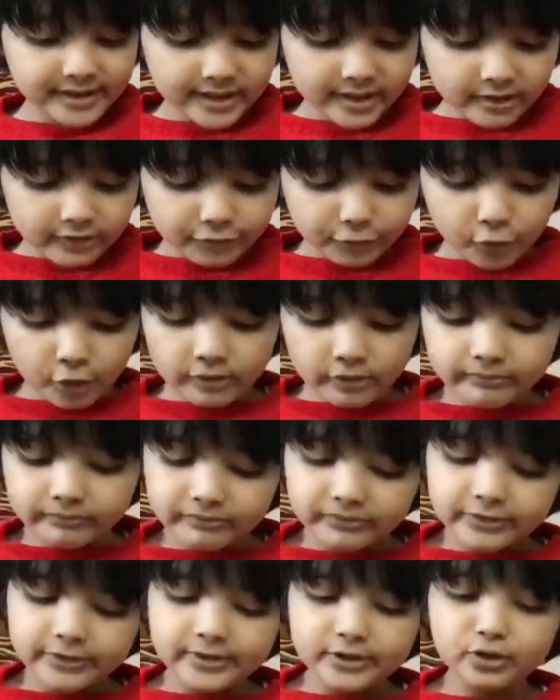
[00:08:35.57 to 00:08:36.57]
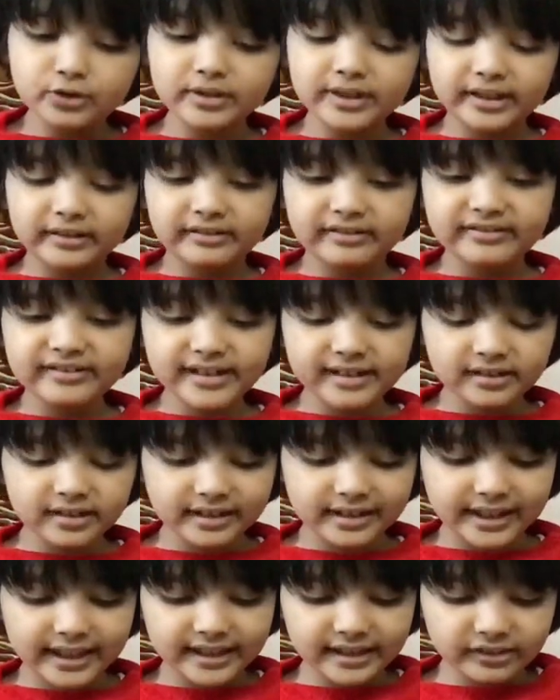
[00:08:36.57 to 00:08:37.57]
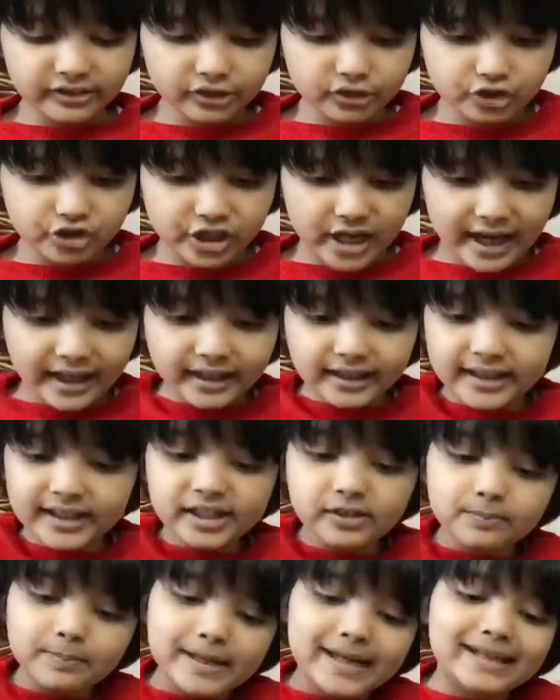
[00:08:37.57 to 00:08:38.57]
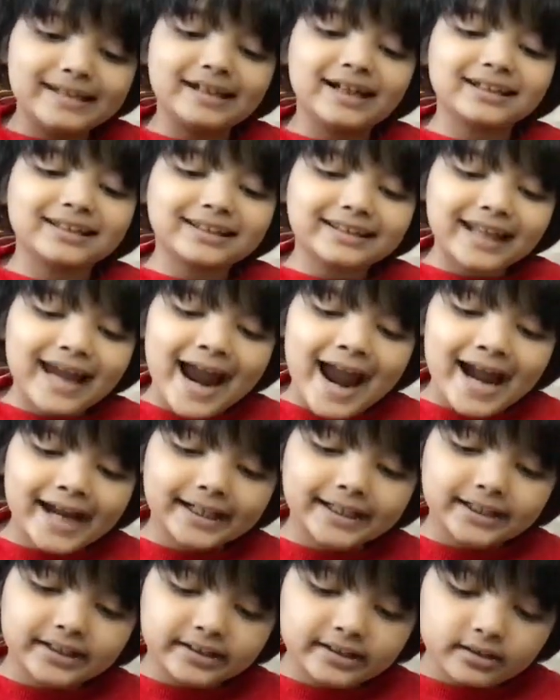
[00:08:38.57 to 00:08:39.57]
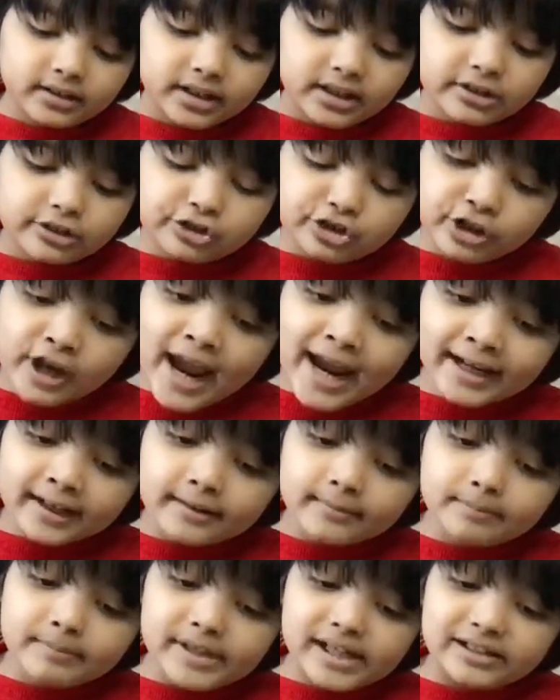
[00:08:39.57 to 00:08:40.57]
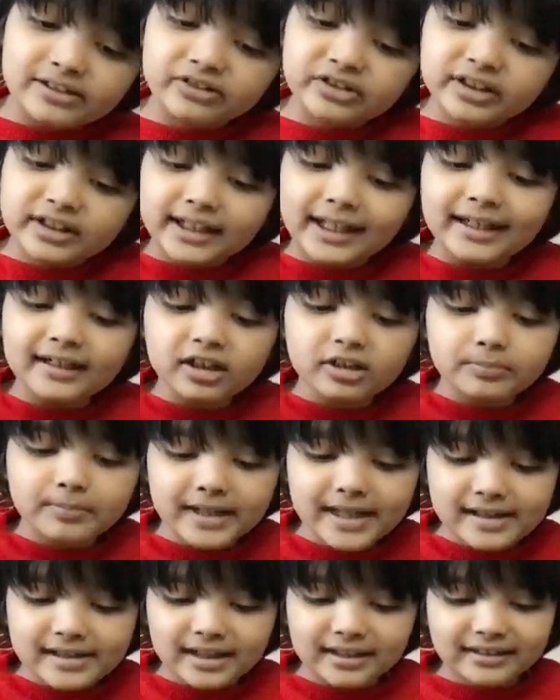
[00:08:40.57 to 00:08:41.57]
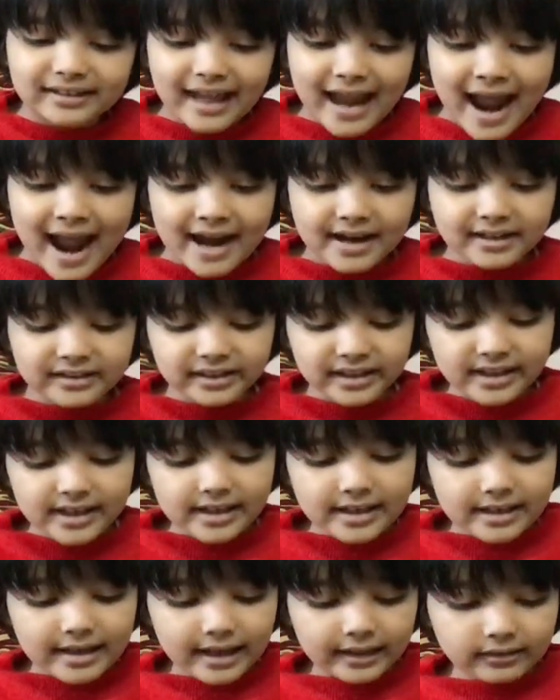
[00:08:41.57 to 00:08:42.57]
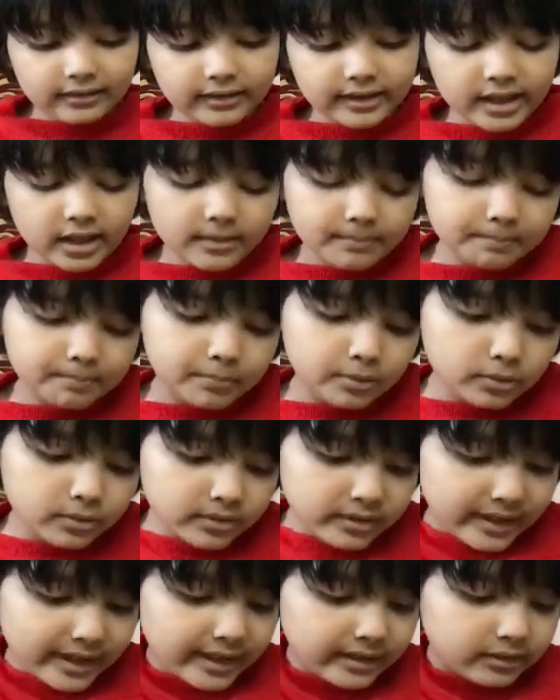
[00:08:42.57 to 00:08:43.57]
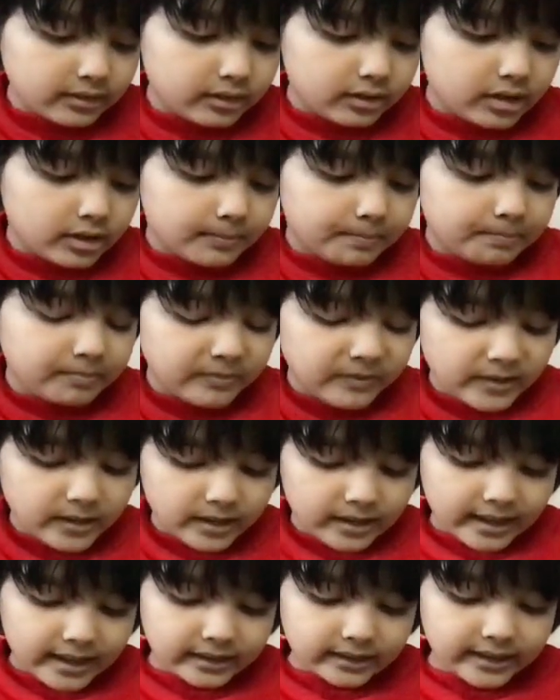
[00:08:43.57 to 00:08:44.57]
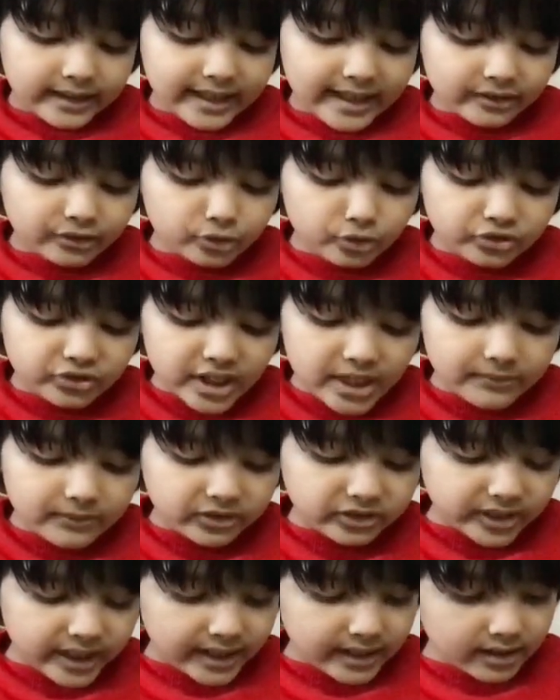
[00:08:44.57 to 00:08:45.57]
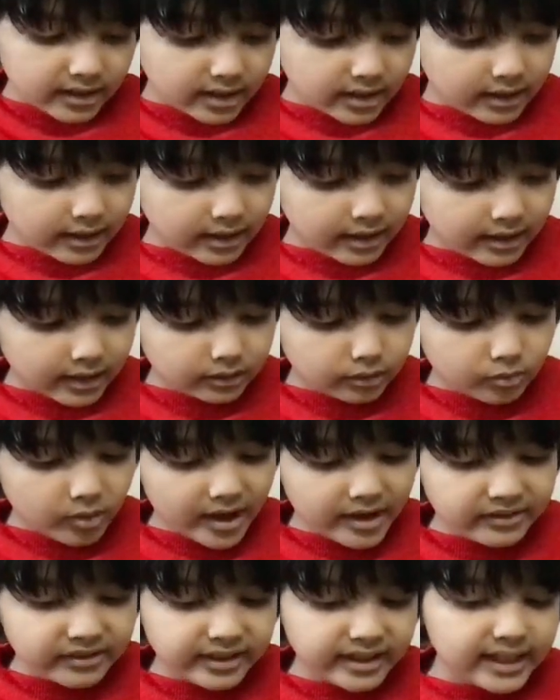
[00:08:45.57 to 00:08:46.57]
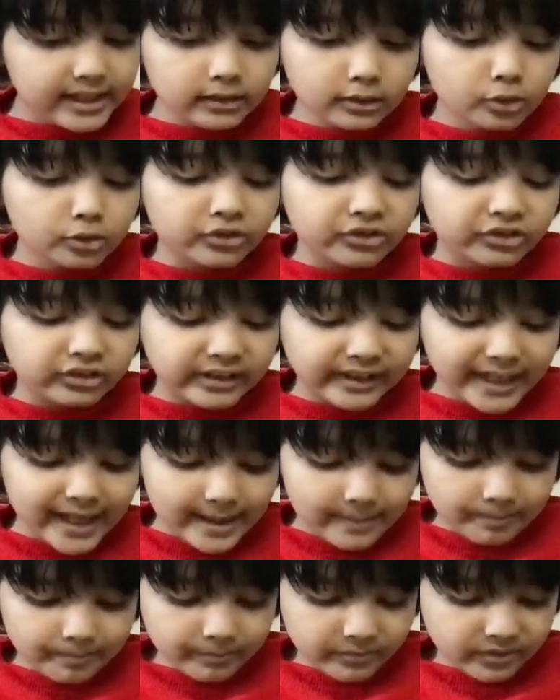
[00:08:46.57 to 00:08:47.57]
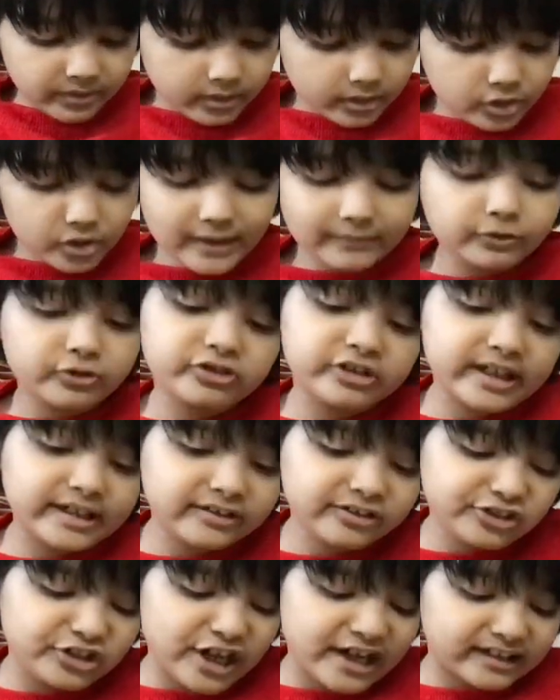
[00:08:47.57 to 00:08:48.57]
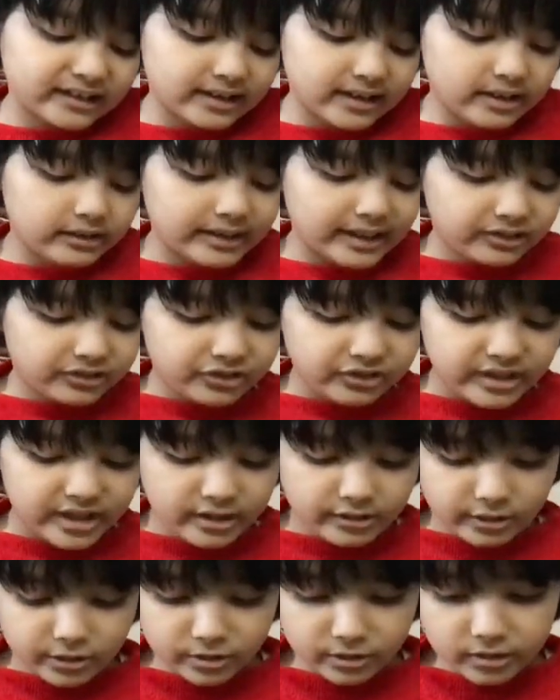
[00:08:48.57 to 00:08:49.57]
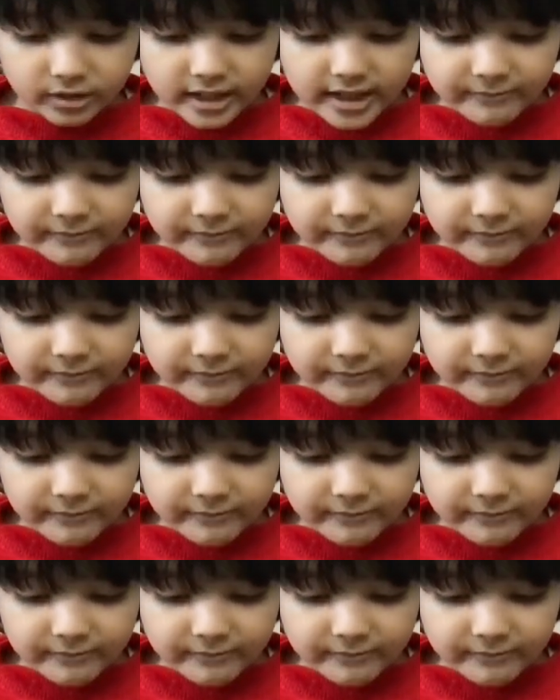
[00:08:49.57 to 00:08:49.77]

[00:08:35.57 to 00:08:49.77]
So you can see the king is in check. He's being attacked. Check means the king is being attacked, and he has to save his king. Otherwise, he loses the game. You have to say check in that scenario.